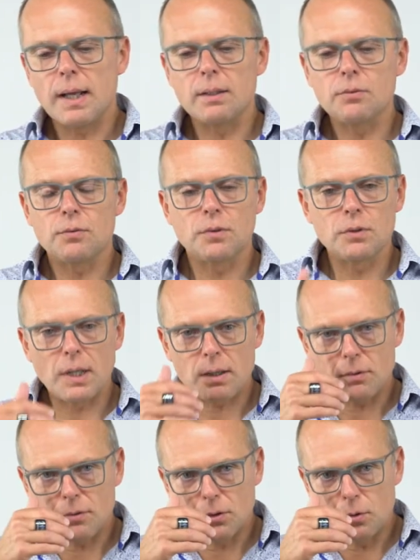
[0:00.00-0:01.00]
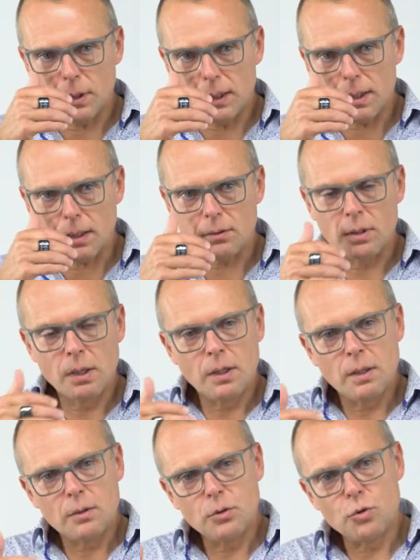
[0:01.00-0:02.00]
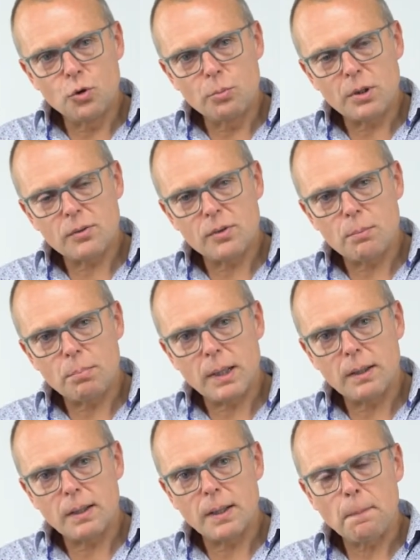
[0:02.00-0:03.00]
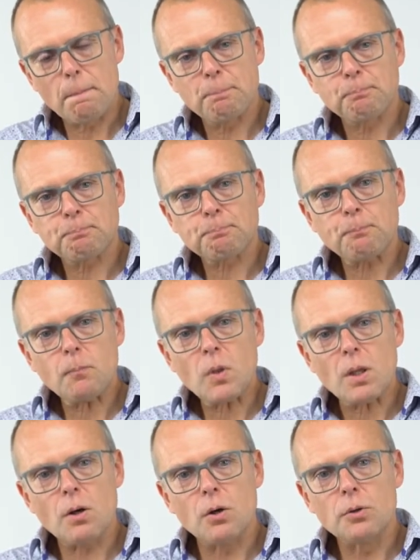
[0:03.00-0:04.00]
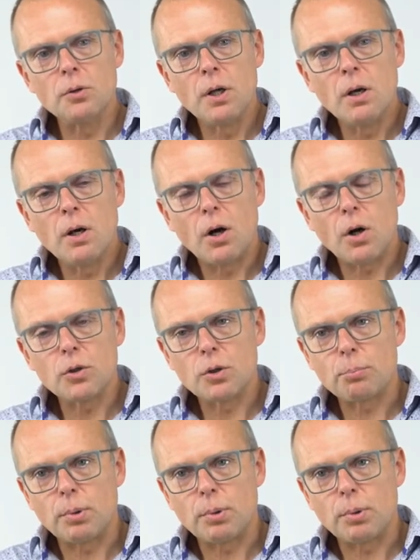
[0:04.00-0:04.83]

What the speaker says: And for doing that, the tumor is depending on other